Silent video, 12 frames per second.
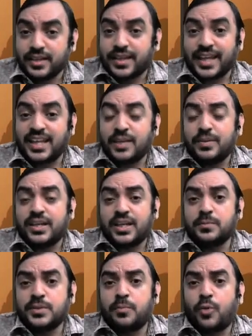Can I
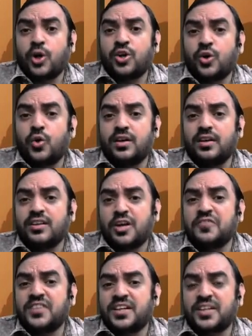become the bondholder
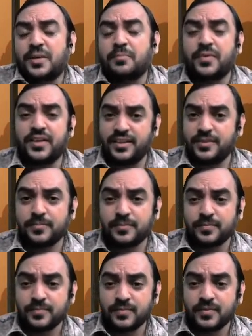of that company?
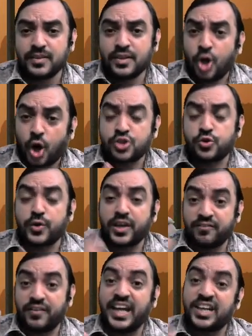Or should
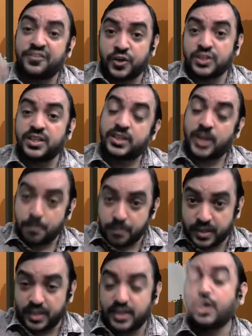I wait for that
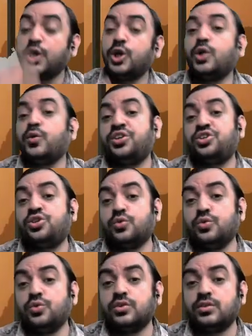company to
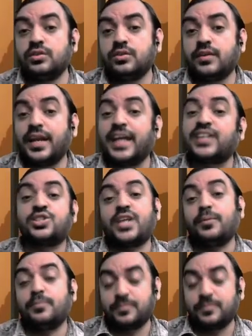issue next time?